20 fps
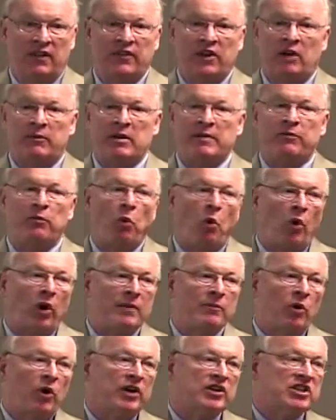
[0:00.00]
It'll be more
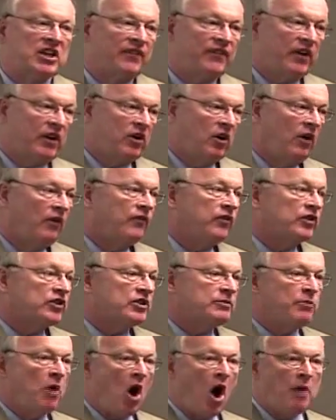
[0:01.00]
and more difficult for
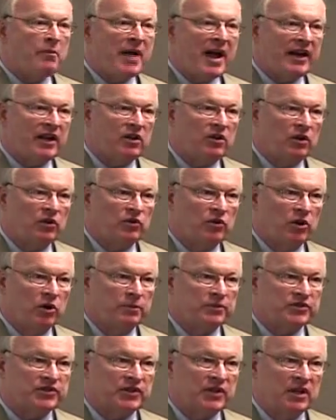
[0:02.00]
small medical
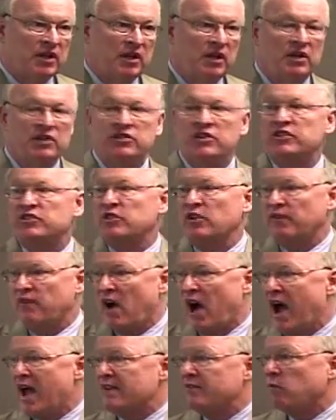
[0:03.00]
groups to
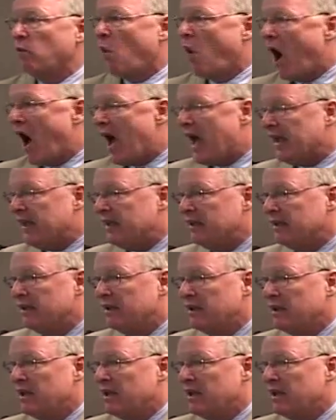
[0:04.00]
survive. Why?